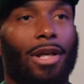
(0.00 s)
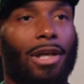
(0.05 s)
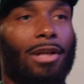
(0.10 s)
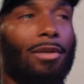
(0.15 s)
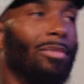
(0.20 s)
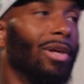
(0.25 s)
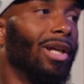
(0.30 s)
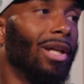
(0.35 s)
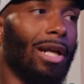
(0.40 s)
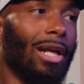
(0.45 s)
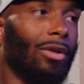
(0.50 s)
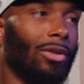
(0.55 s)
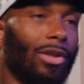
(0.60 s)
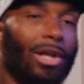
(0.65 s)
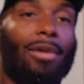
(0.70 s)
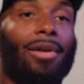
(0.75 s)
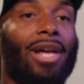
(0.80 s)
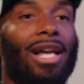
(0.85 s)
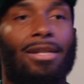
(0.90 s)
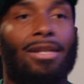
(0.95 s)
it being out there.
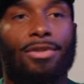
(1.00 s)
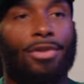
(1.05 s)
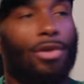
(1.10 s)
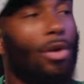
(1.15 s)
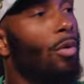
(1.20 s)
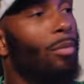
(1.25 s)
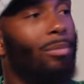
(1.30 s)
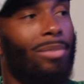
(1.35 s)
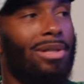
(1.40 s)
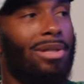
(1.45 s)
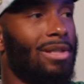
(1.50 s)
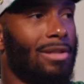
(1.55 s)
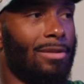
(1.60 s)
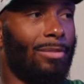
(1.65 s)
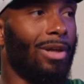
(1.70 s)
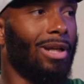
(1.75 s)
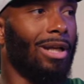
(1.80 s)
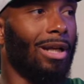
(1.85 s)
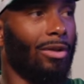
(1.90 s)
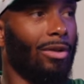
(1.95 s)
It has no business
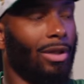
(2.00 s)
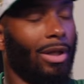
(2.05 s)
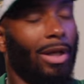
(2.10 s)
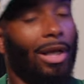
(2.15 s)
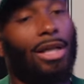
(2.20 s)
being out there.